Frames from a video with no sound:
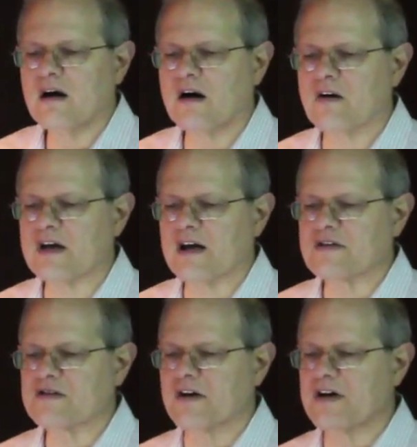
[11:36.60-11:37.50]
Okay,
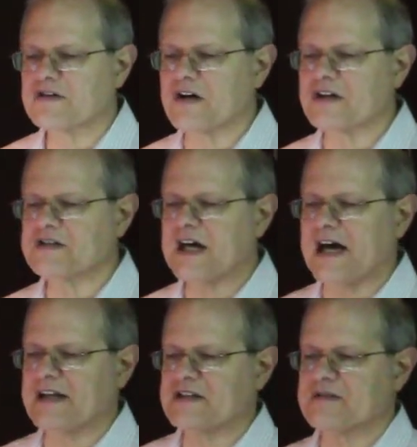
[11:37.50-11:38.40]
so here's our
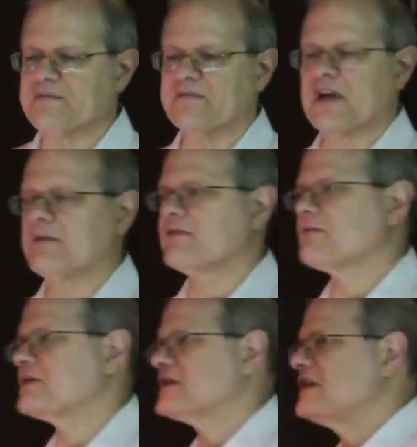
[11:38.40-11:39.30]
status coming
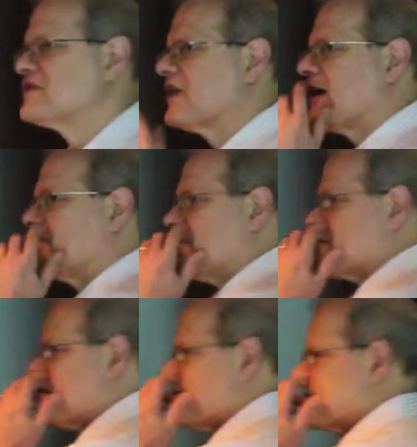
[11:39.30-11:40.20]
from the C-sharp version of